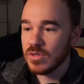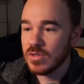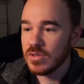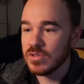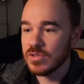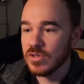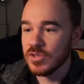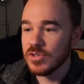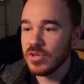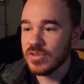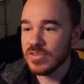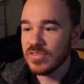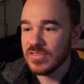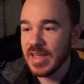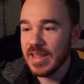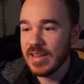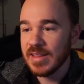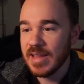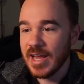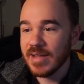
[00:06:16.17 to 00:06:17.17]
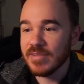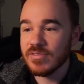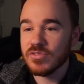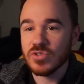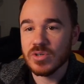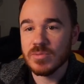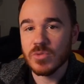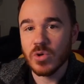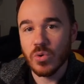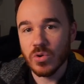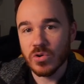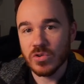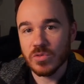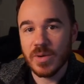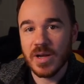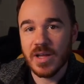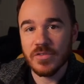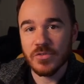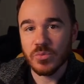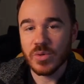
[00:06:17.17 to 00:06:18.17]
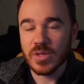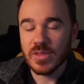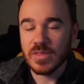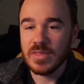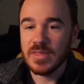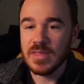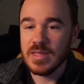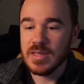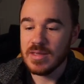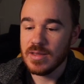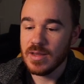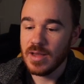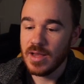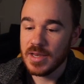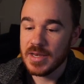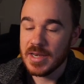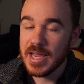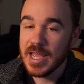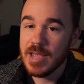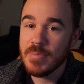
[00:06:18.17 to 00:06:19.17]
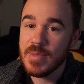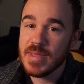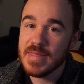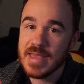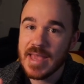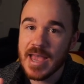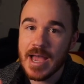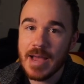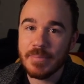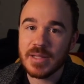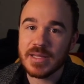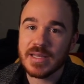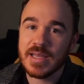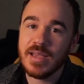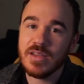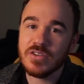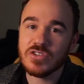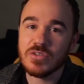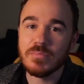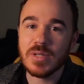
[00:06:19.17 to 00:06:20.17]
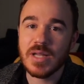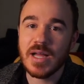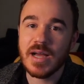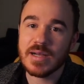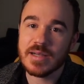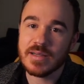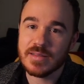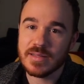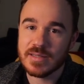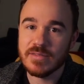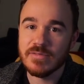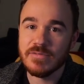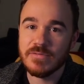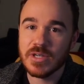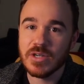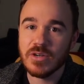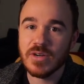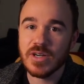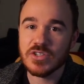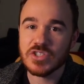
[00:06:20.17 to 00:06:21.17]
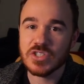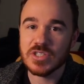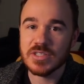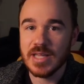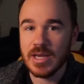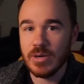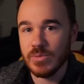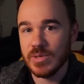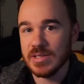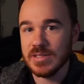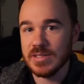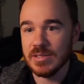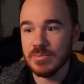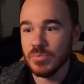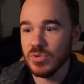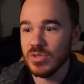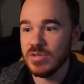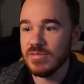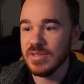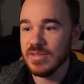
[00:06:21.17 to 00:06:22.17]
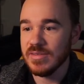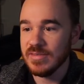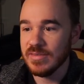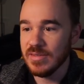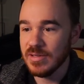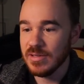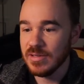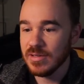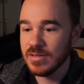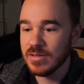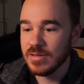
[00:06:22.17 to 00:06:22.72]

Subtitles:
You'll notice that livestream corresponds with the name in the application block of the configuration that we did previously.